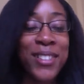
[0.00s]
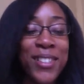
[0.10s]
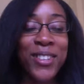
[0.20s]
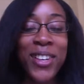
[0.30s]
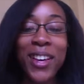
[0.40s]

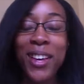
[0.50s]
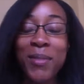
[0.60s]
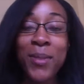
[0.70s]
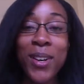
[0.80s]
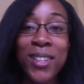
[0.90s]
So yeah,
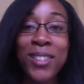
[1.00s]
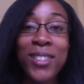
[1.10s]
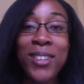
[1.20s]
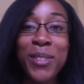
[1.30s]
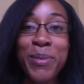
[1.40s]
it's
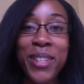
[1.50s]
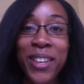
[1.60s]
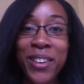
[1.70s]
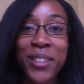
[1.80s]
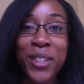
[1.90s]
awesome to
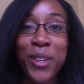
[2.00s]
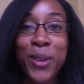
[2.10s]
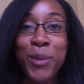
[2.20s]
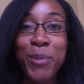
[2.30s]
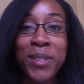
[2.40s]
hear that you're
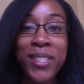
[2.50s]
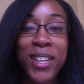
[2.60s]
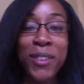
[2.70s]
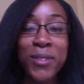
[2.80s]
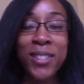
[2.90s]
home
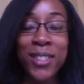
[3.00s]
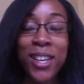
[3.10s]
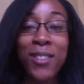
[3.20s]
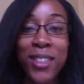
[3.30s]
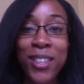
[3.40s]
safe and
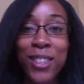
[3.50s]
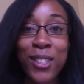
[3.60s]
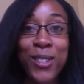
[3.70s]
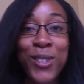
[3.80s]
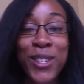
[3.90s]
sound. Thank the
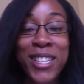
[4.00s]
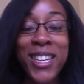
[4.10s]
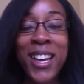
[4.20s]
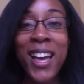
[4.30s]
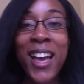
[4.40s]
Lord.
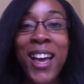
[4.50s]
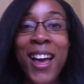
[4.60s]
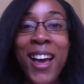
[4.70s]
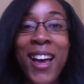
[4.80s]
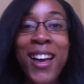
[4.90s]

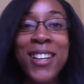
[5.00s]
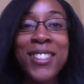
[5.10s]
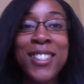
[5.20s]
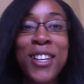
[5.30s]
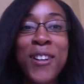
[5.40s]

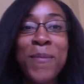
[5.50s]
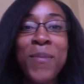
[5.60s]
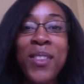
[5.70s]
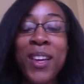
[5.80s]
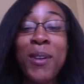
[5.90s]
And
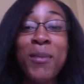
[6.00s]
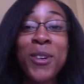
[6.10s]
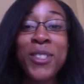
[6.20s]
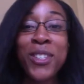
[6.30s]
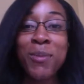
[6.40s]
I'm
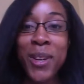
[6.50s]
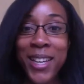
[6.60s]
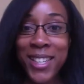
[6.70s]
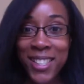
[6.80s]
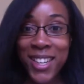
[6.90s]
also pretty
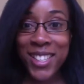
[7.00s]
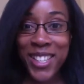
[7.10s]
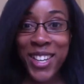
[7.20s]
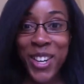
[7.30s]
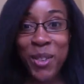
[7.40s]
excited
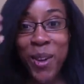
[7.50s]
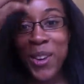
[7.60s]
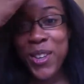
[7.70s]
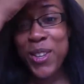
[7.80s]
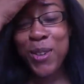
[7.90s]
to hear
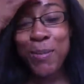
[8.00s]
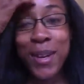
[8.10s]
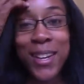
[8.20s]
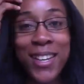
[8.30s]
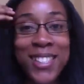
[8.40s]
about your new
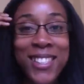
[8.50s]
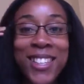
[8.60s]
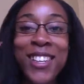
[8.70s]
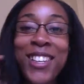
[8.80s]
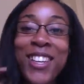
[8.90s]
buys.
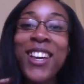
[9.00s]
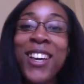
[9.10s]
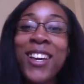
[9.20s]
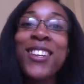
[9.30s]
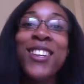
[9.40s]
Like
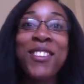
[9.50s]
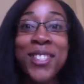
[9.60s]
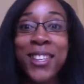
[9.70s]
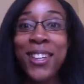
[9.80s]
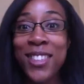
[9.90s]
you
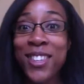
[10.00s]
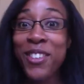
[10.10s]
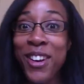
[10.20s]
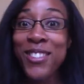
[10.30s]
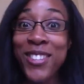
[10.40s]
obviously hit the
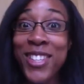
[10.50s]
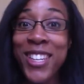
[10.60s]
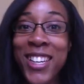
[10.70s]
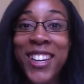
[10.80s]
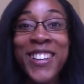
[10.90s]
ground
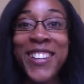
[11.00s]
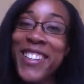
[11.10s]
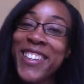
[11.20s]
running, huh?